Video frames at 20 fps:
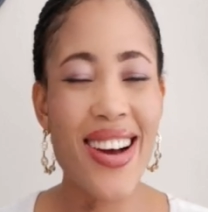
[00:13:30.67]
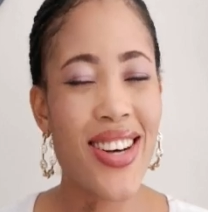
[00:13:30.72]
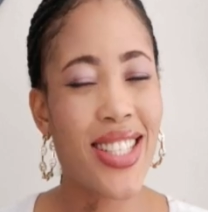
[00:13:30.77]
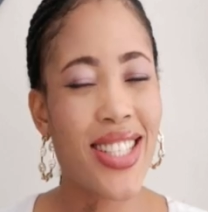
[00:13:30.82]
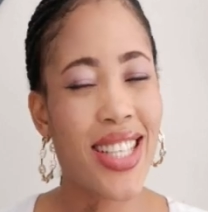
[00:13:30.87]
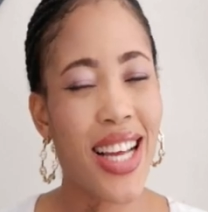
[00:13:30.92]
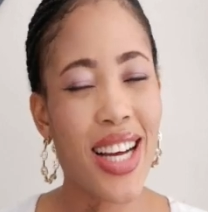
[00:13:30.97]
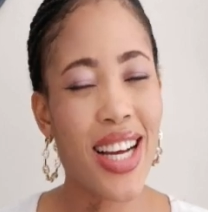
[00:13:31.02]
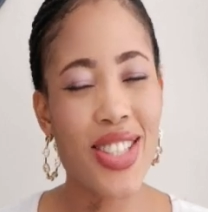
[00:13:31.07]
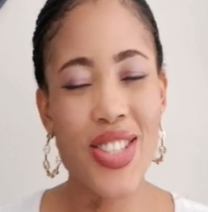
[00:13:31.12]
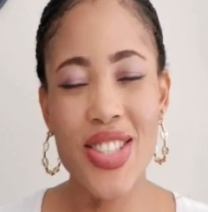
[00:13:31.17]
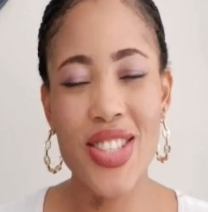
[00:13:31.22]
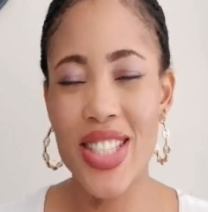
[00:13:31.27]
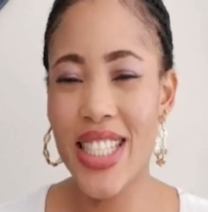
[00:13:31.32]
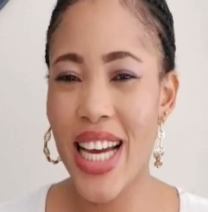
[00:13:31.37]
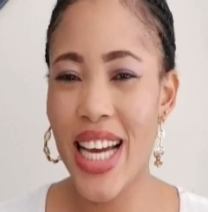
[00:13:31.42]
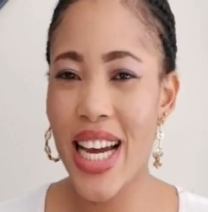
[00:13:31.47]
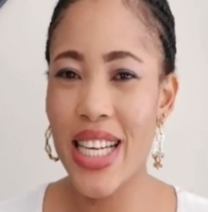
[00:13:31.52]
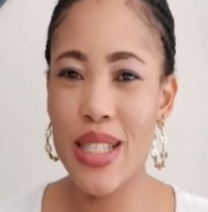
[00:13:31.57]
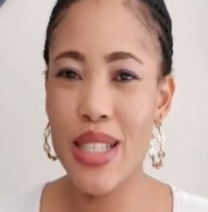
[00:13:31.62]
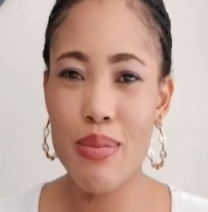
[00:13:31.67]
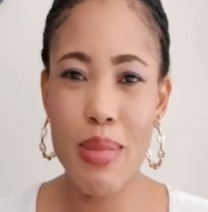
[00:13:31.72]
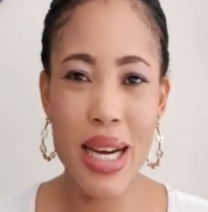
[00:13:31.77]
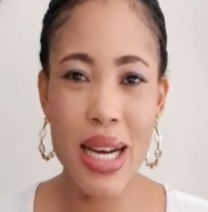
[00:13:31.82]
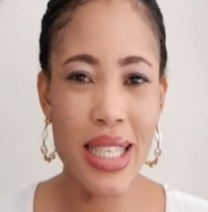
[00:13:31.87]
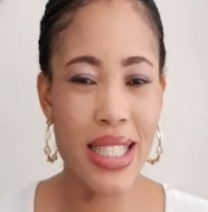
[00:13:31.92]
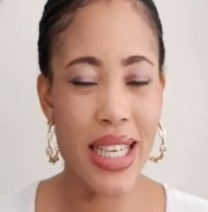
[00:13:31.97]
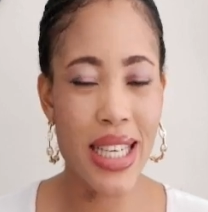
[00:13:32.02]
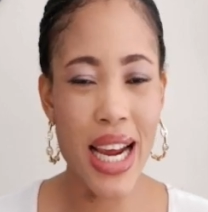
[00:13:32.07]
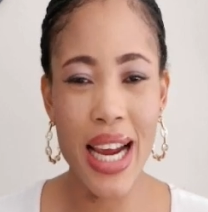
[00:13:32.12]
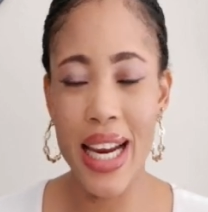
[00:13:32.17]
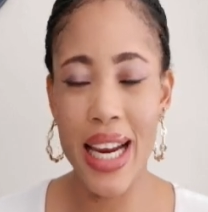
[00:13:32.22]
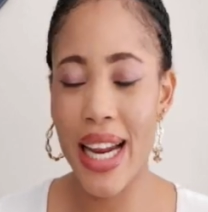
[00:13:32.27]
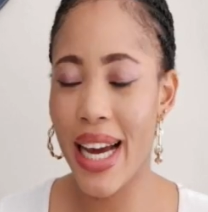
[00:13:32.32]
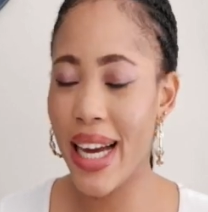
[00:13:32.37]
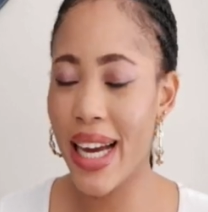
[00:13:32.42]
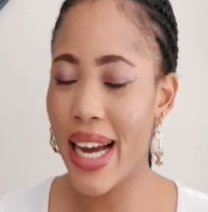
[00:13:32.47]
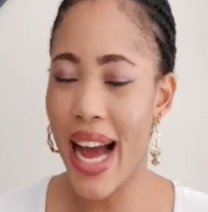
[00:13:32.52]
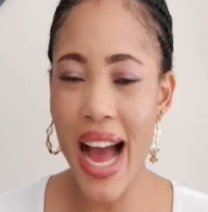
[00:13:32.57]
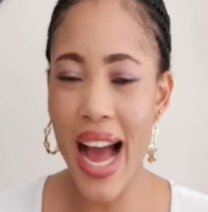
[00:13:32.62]
I was like, today's my day,
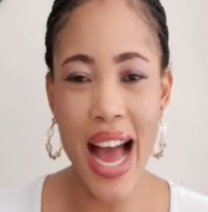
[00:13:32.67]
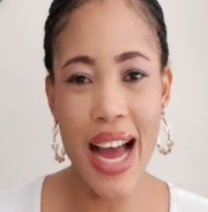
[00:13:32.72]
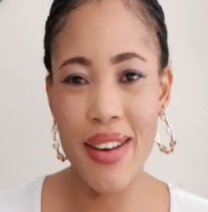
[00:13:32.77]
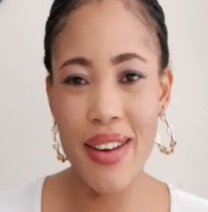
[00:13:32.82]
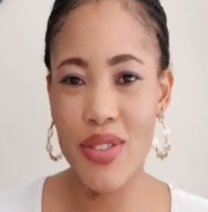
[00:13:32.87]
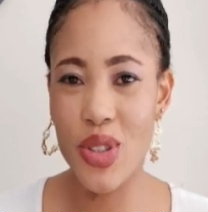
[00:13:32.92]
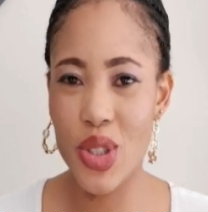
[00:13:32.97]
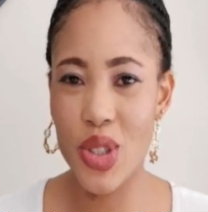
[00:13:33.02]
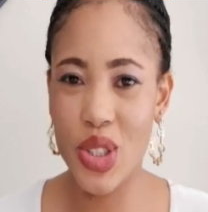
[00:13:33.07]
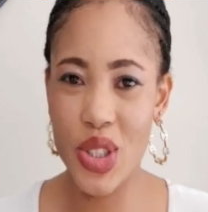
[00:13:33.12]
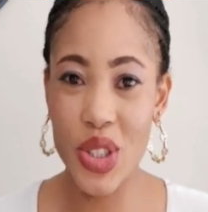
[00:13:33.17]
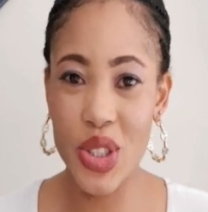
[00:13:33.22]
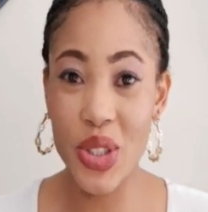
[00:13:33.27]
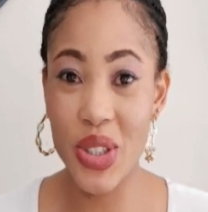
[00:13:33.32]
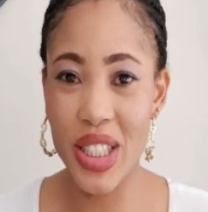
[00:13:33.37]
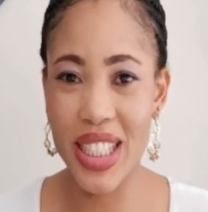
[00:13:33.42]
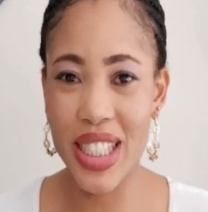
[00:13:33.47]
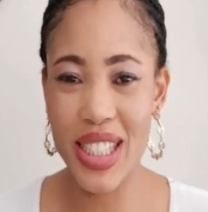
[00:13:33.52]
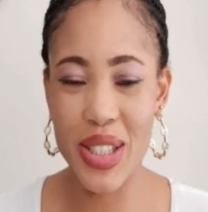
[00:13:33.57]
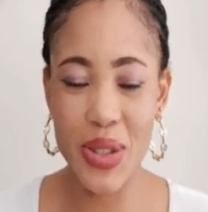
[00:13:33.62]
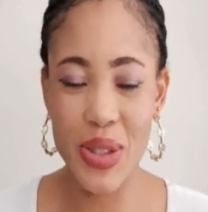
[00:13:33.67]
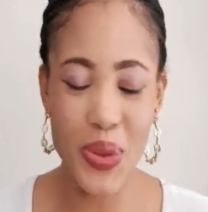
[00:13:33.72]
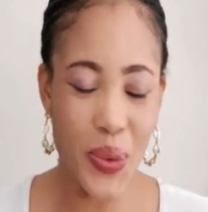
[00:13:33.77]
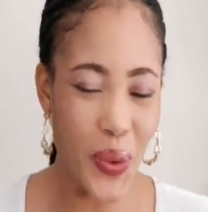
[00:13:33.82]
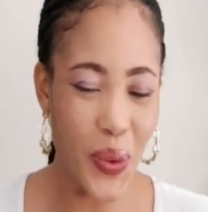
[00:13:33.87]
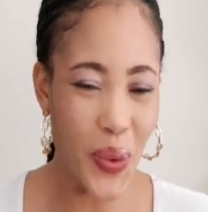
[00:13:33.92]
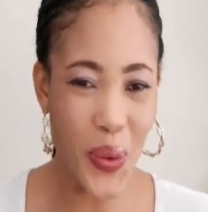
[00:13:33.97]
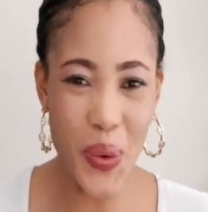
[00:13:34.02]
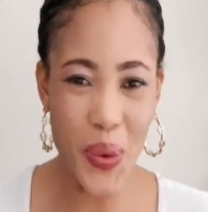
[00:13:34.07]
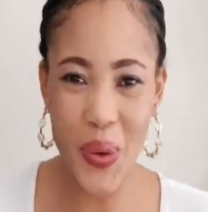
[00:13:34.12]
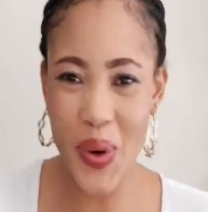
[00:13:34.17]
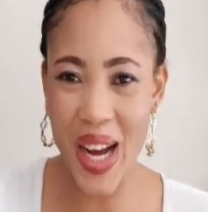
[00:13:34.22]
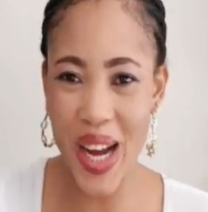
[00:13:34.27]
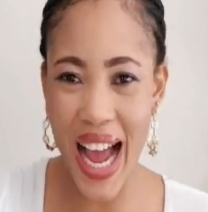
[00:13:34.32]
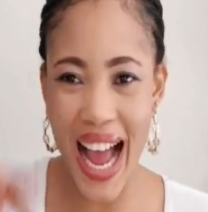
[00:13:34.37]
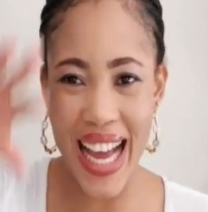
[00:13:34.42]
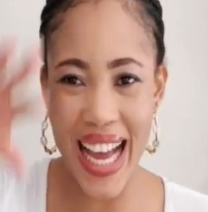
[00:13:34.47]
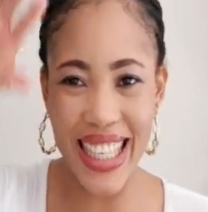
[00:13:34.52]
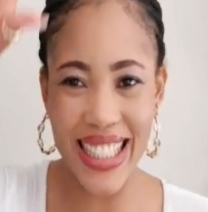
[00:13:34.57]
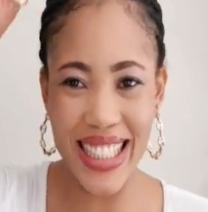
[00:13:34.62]
like I have to do this. Woo,
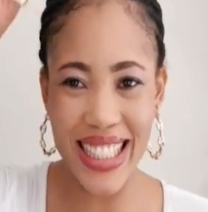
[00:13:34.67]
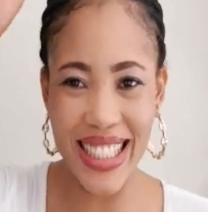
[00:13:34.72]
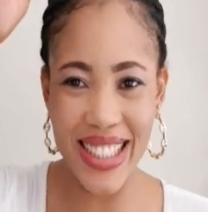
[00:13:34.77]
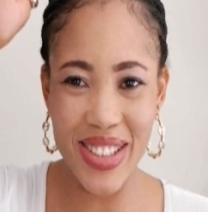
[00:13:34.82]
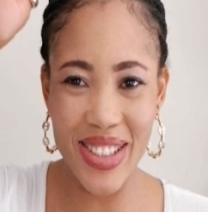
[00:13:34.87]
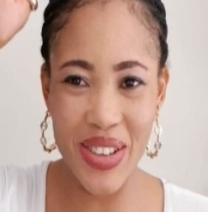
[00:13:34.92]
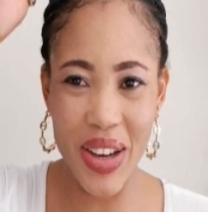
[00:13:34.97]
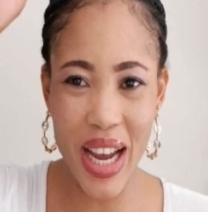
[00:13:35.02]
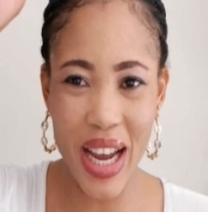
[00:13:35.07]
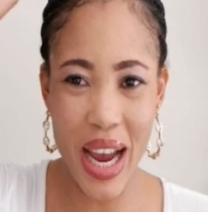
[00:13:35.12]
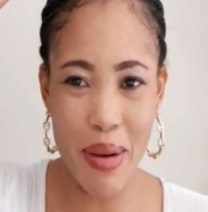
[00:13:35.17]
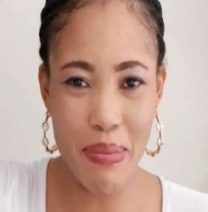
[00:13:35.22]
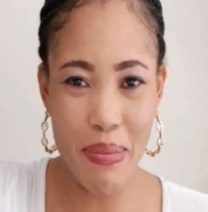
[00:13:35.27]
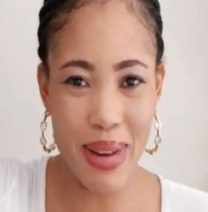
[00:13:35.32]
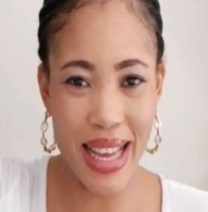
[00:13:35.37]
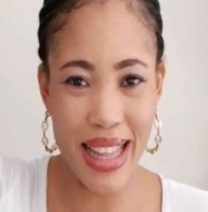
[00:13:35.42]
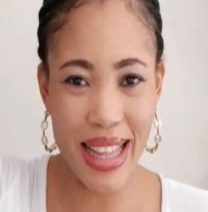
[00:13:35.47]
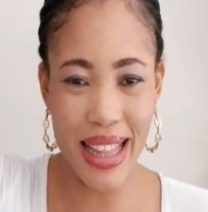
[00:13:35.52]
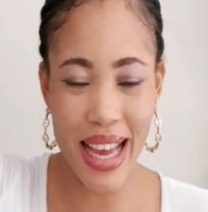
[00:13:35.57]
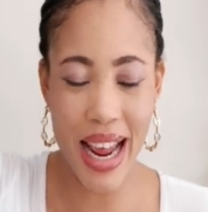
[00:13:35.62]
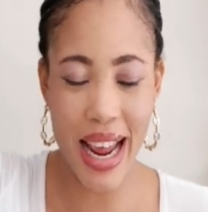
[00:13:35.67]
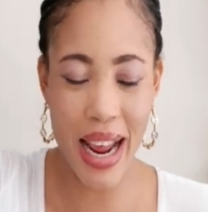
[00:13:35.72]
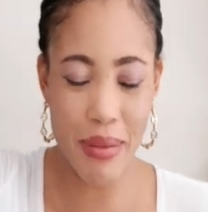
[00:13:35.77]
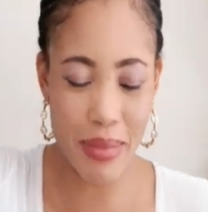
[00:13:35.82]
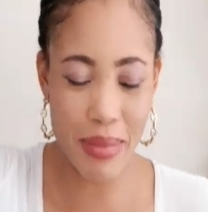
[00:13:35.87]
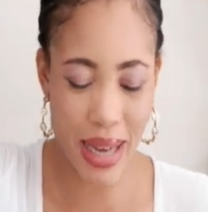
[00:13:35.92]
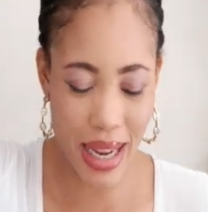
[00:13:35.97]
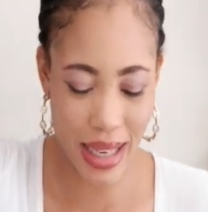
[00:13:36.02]
guys, look at me there.